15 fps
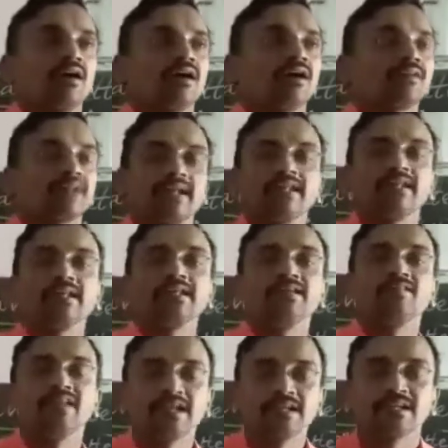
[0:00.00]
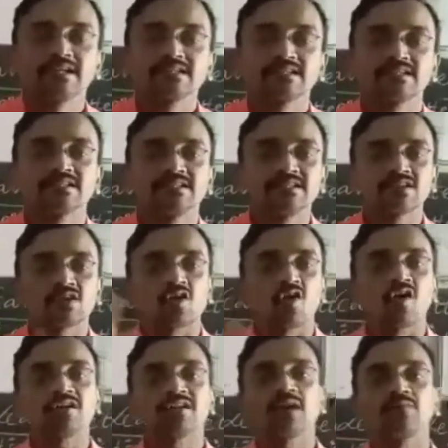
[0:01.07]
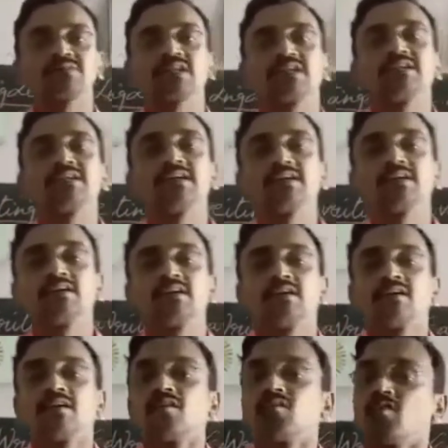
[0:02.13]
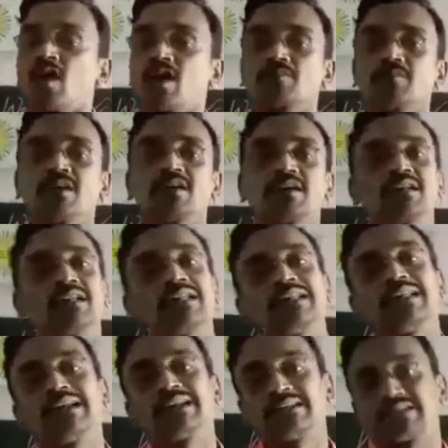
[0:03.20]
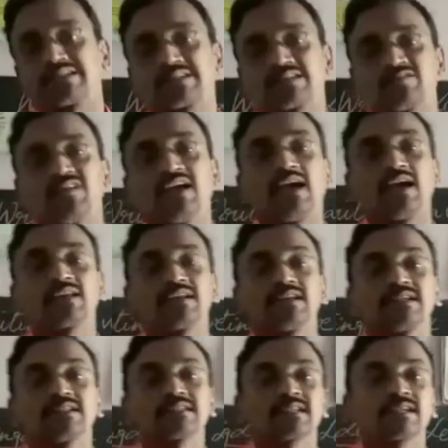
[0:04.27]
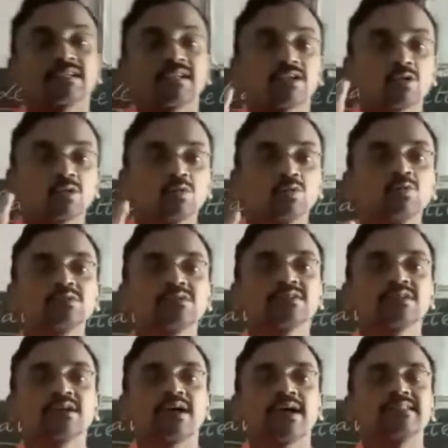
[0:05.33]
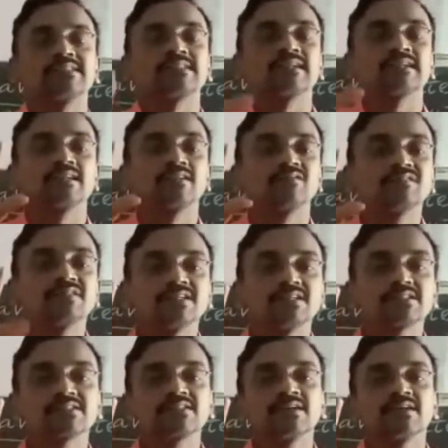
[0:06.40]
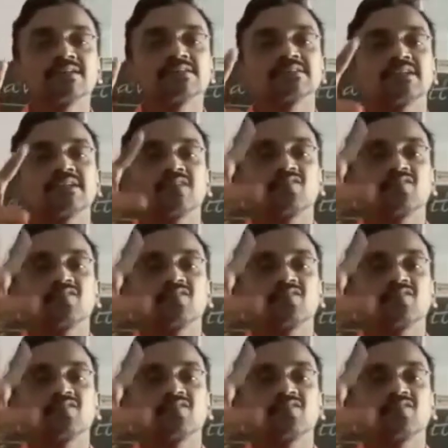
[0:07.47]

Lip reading: writing leave letters. These are all comes under formal letters, where certain rules and certain words, certain